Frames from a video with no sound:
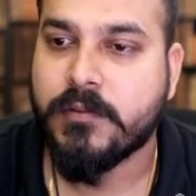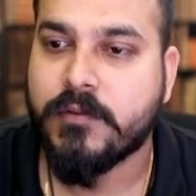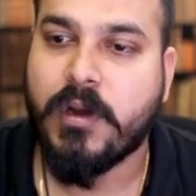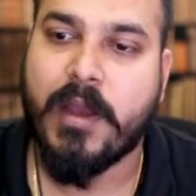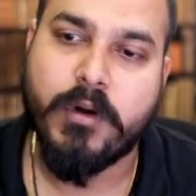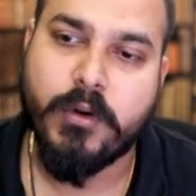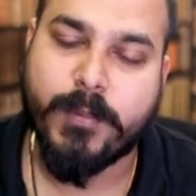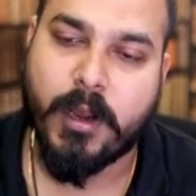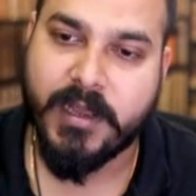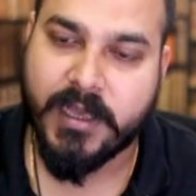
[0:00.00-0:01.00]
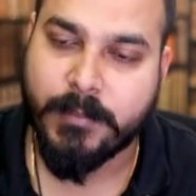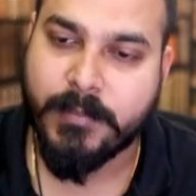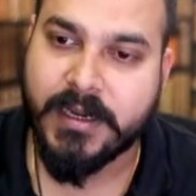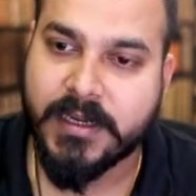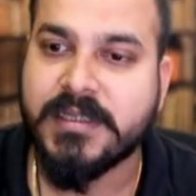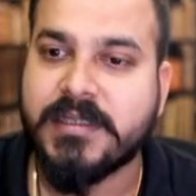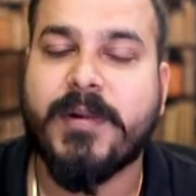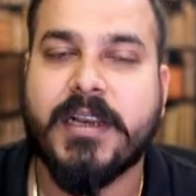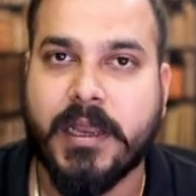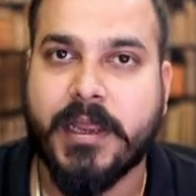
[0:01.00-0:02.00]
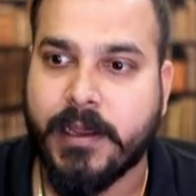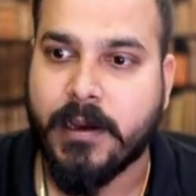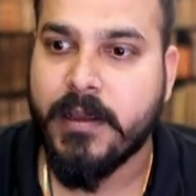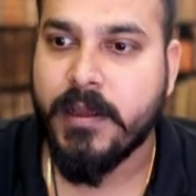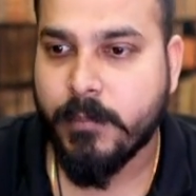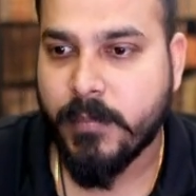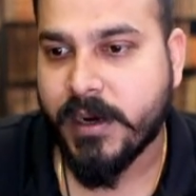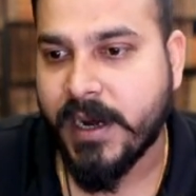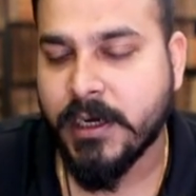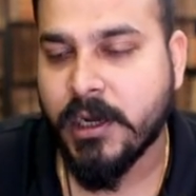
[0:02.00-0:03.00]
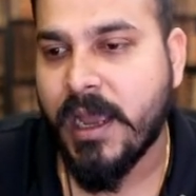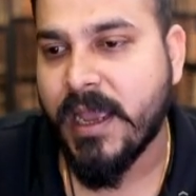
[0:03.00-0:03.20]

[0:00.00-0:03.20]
So I want to probably come in this particular area, but right now